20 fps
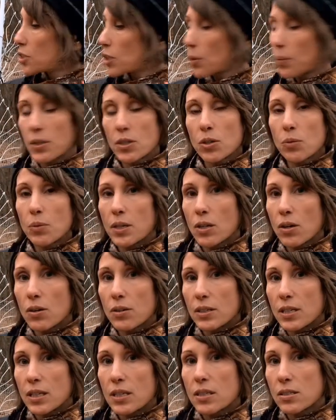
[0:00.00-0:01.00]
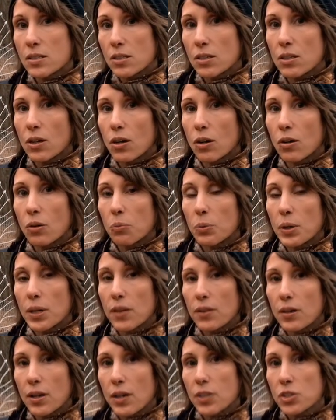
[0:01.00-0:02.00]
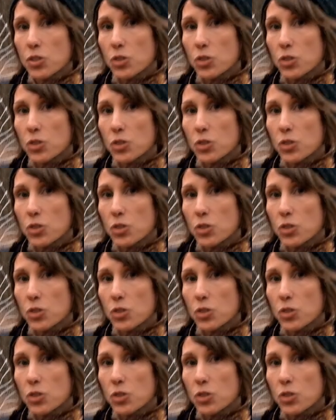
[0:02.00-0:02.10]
So we knew we needed to go with